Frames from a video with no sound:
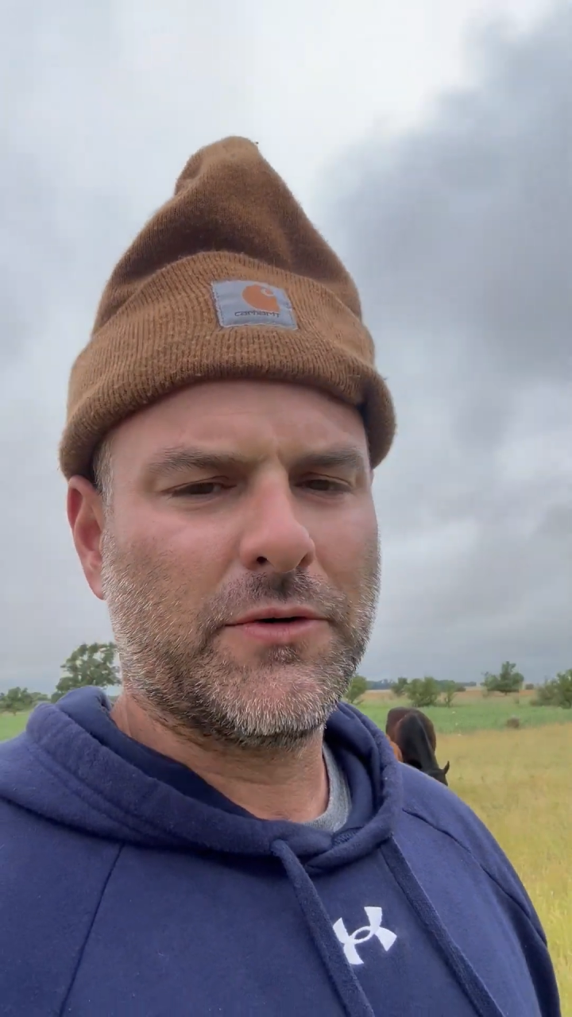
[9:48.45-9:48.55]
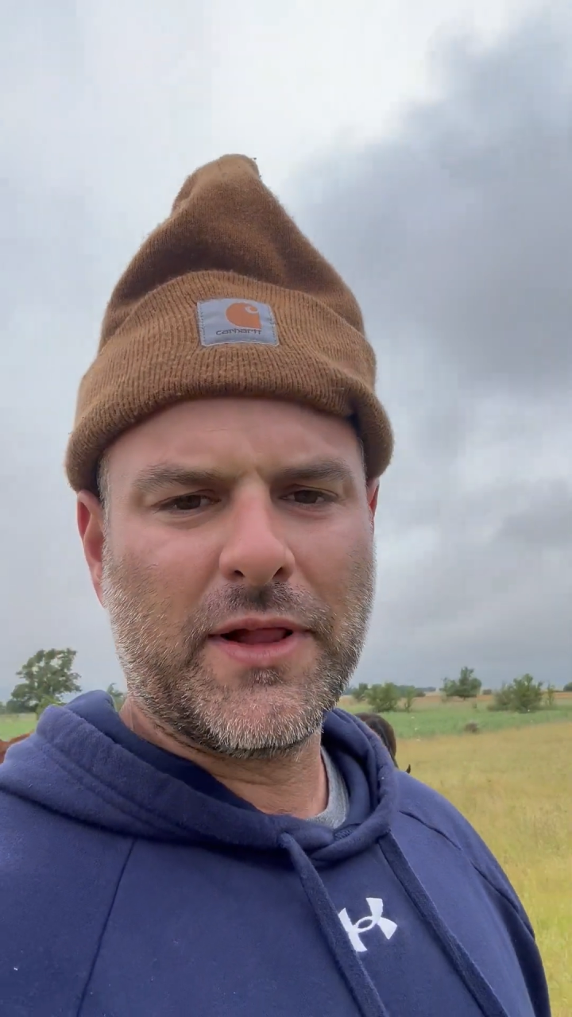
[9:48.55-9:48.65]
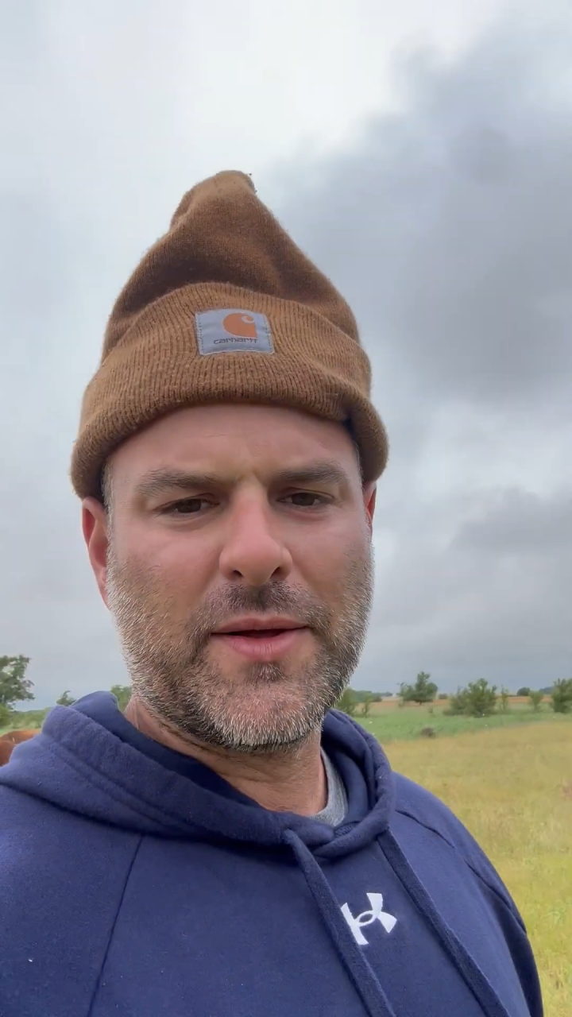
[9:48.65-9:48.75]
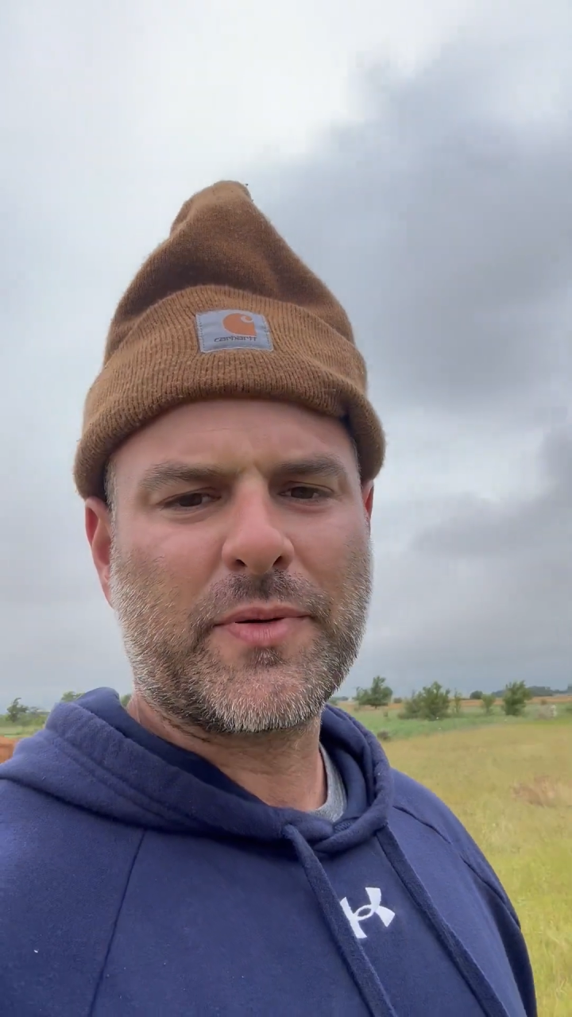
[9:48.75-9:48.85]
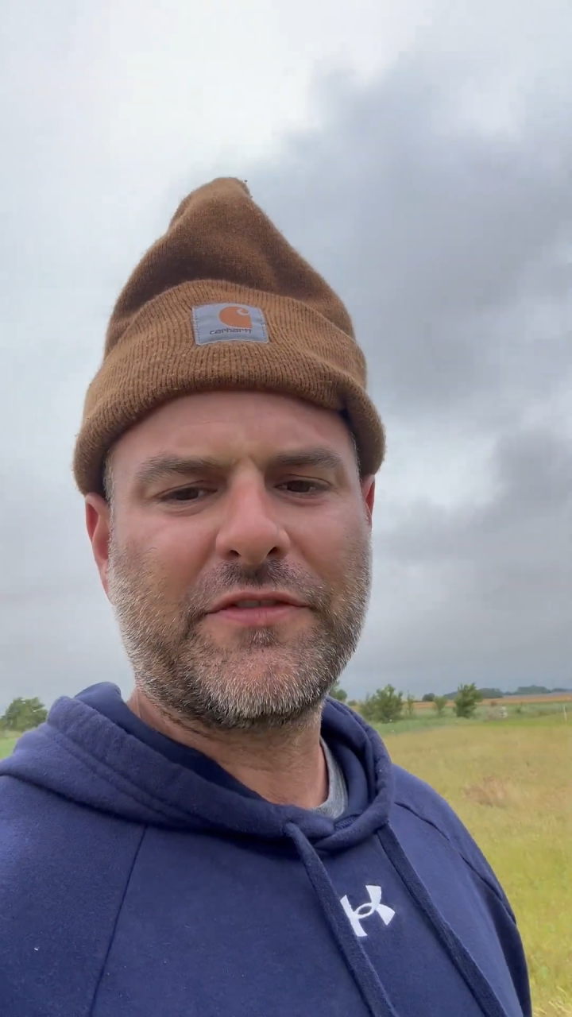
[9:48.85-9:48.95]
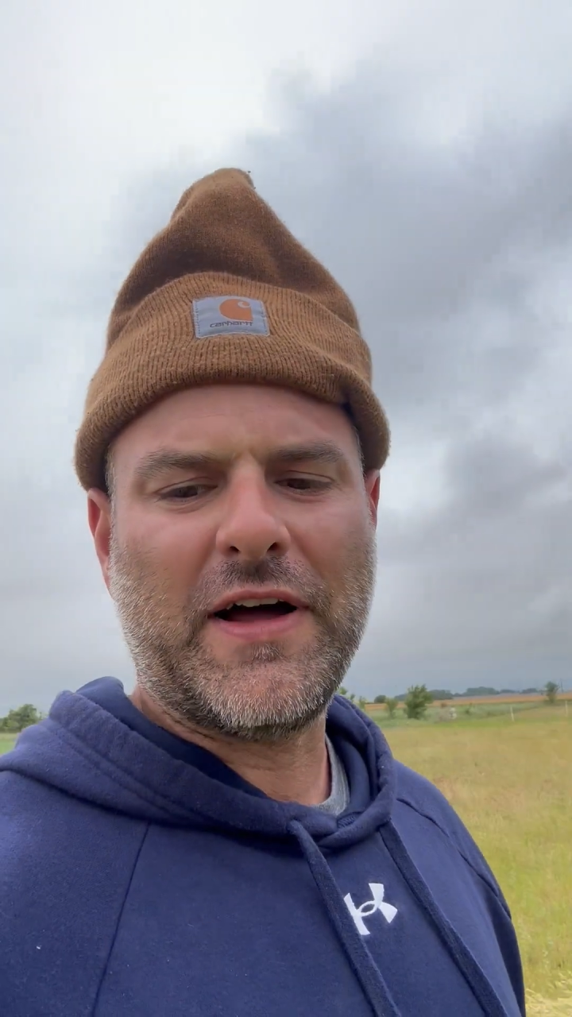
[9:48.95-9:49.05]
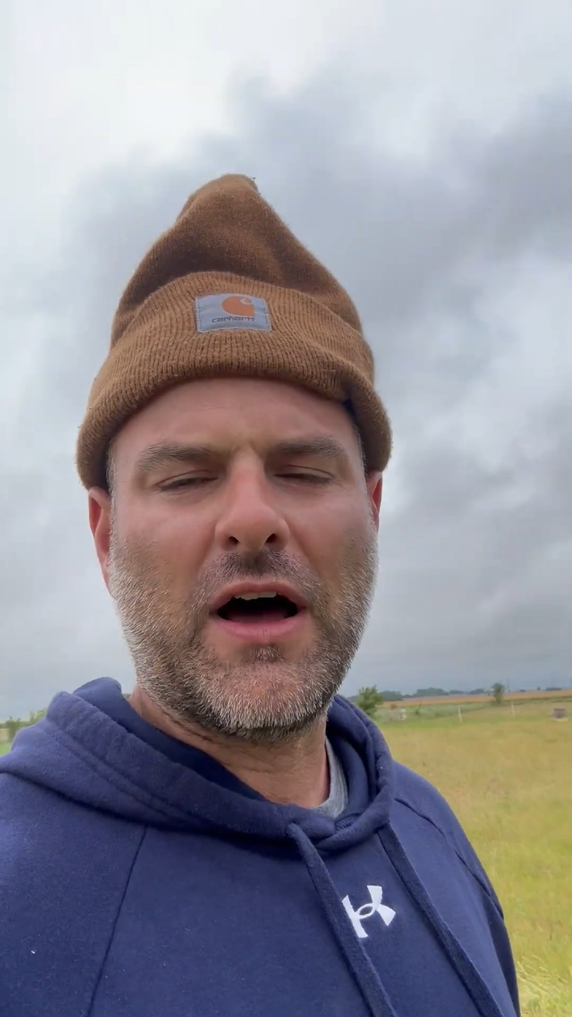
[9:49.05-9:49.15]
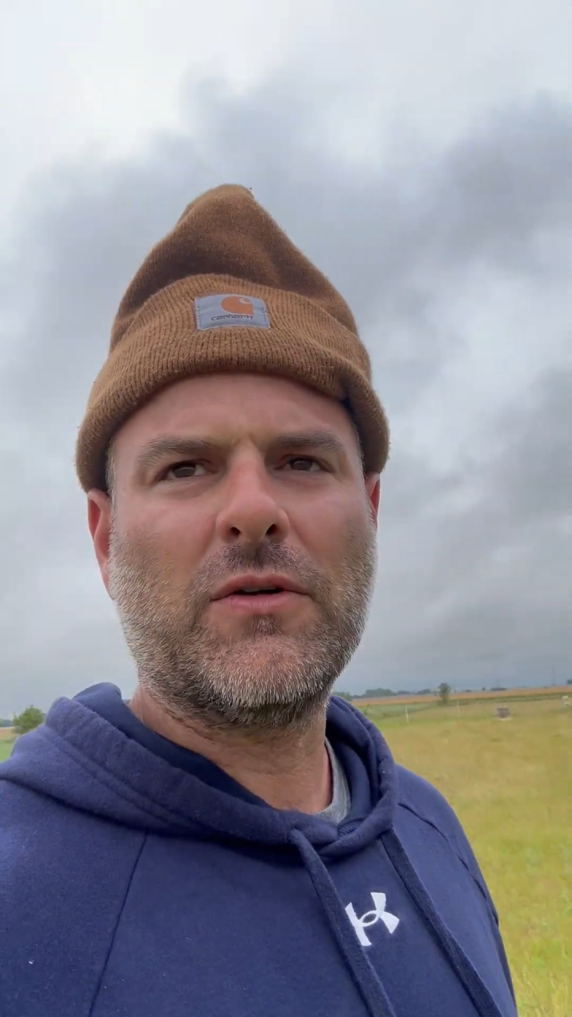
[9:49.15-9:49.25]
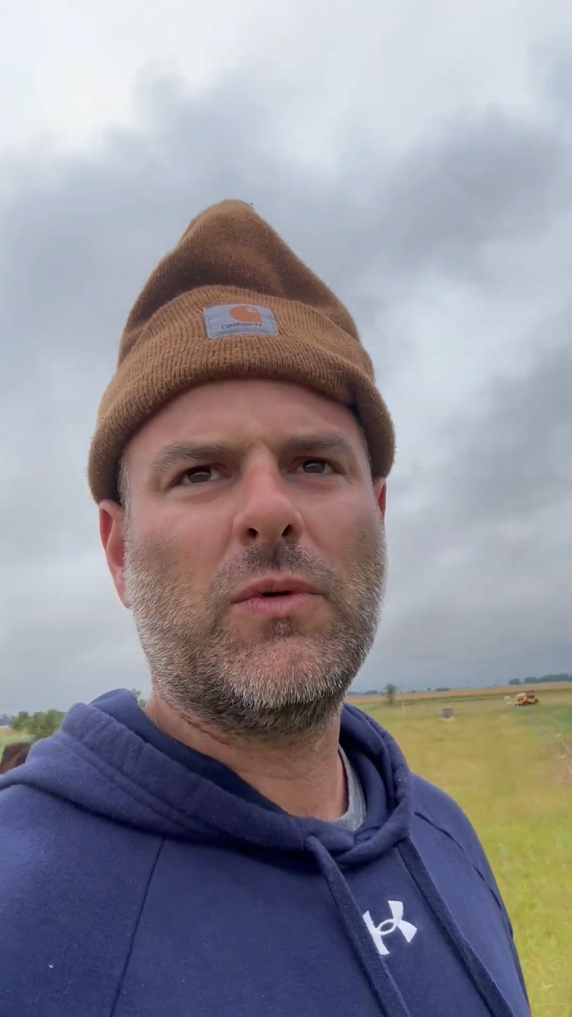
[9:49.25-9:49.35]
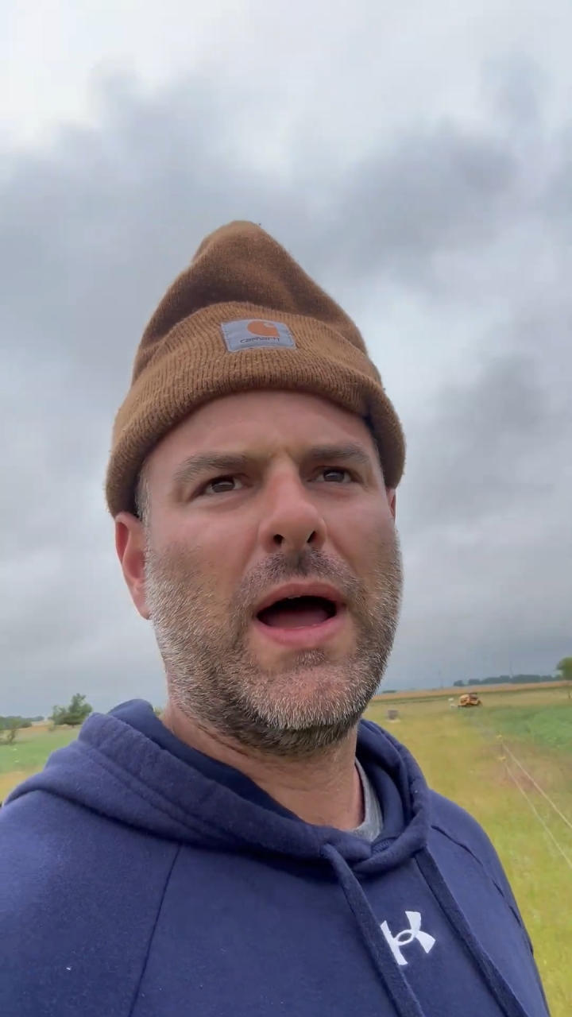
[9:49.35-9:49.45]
really profound